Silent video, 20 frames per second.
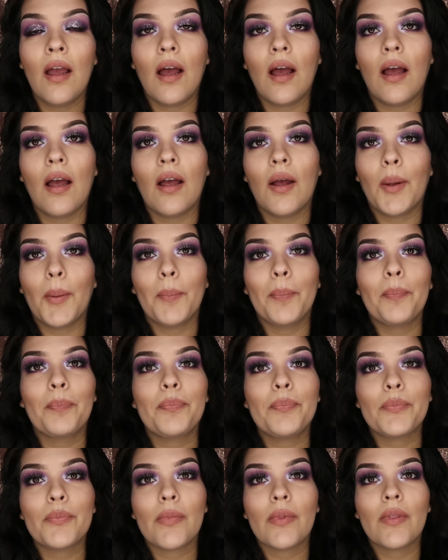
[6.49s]

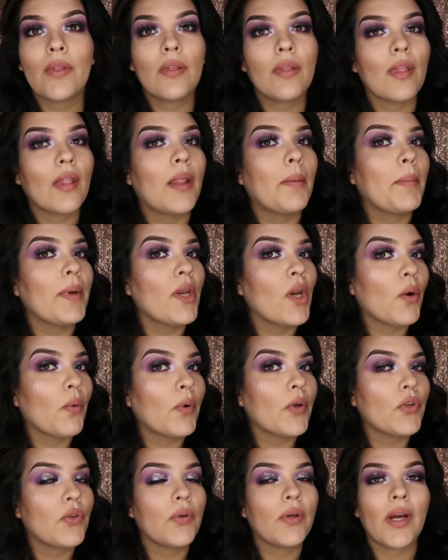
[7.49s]
Let me know
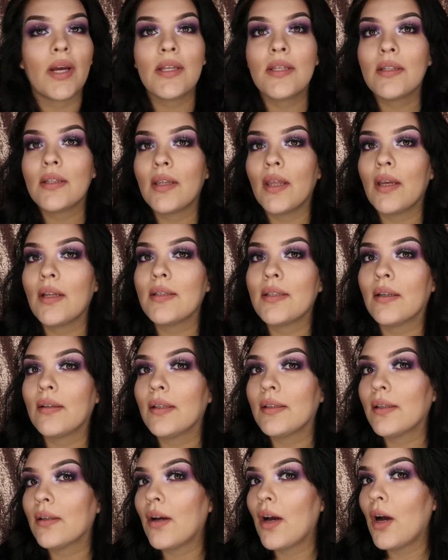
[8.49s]
what you guys think down in
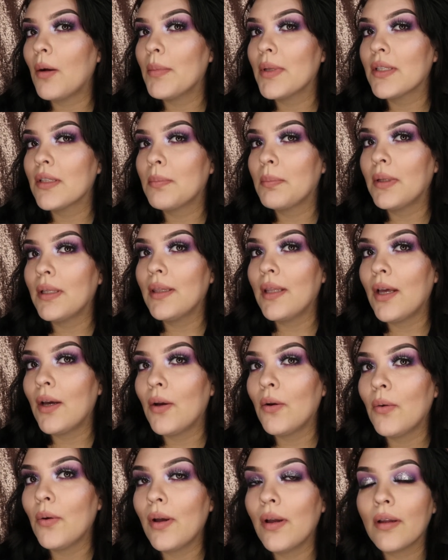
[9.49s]
the comments
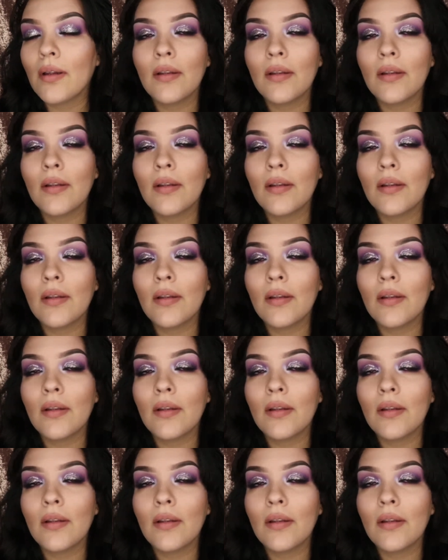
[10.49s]
below.